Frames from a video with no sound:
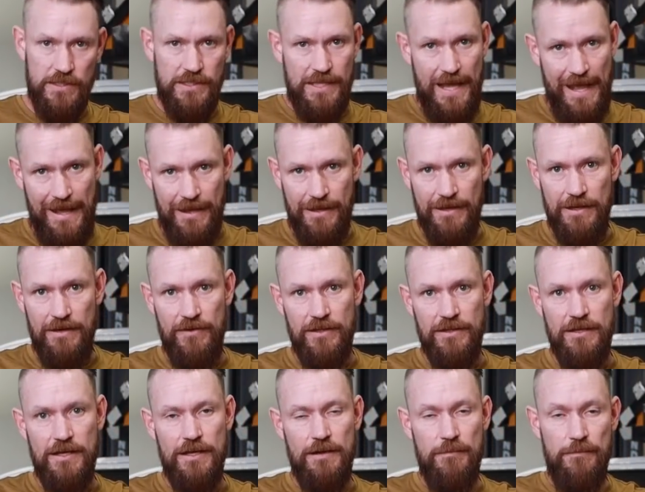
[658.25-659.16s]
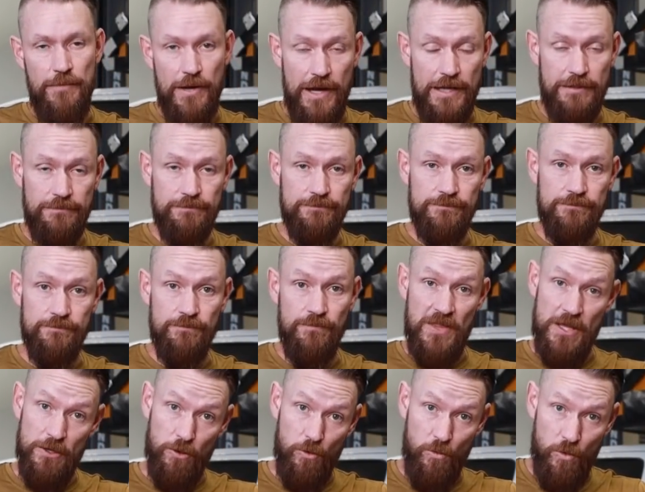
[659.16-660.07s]
the tank and everything,
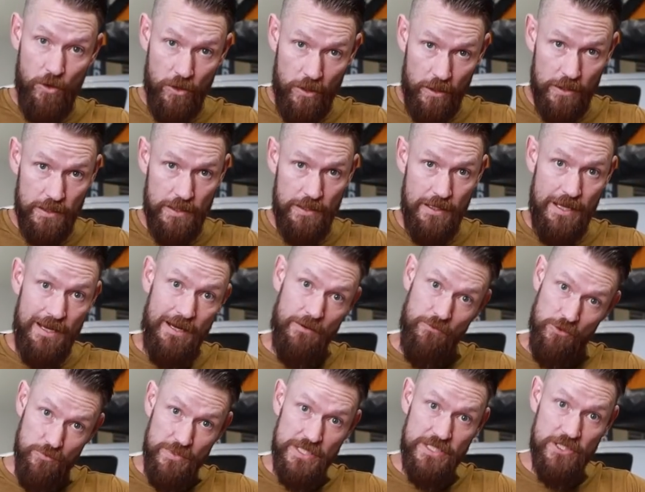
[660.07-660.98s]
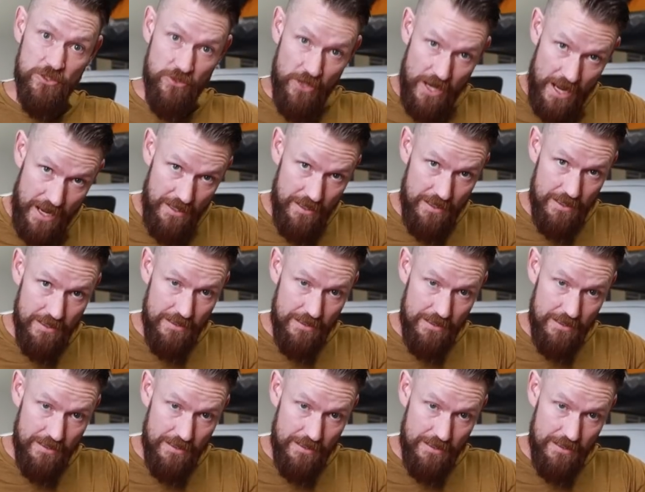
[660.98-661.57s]
but it'll work and I won't be stranded